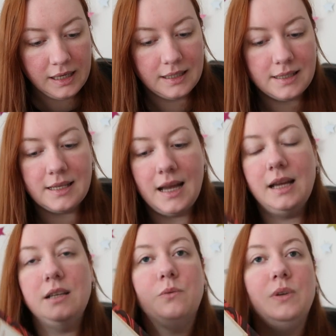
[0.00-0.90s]

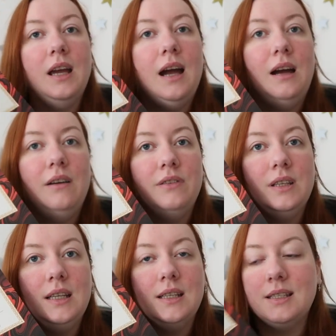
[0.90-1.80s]
Inside we have
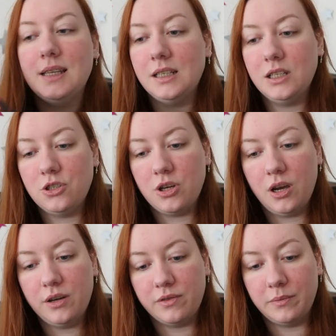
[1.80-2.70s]
the
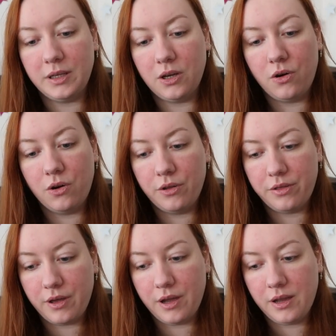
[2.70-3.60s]
signature from the
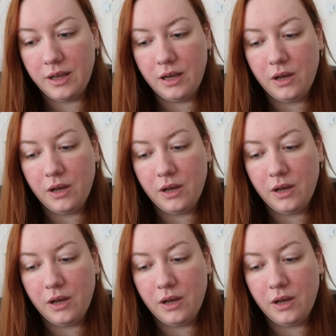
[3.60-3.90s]
author.